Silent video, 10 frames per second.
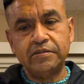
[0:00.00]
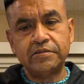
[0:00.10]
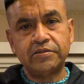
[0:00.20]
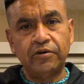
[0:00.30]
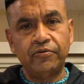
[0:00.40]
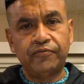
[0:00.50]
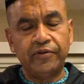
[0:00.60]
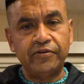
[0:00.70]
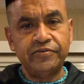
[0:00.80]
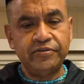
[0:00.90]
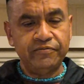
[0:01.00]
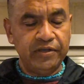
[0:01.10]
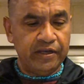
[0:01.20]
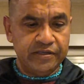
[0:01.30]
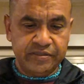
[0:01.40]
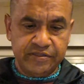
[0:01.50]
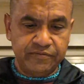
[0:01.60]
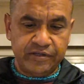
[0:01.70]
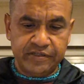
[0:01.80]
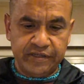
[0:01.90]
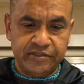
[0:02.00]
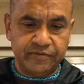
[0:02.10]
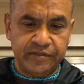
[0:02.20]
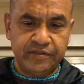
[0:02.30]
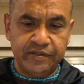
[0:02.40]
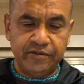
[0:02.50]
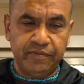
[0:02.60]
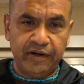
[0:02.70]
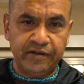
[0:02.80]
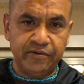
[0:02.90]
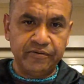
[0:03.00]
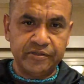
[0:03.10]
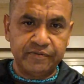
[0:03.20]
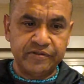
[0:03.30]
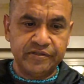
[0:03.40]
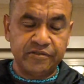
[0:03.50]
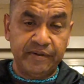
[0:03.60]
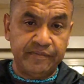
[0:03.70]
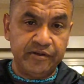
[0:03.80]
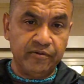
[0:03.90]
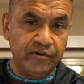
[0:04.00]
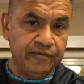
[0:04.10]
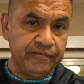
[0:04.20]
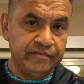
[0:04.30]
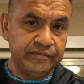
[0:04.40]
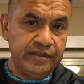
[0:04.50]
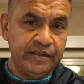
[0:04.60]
So for those of you guys this resonates with, and you probably know who this person is, or maybe know of them.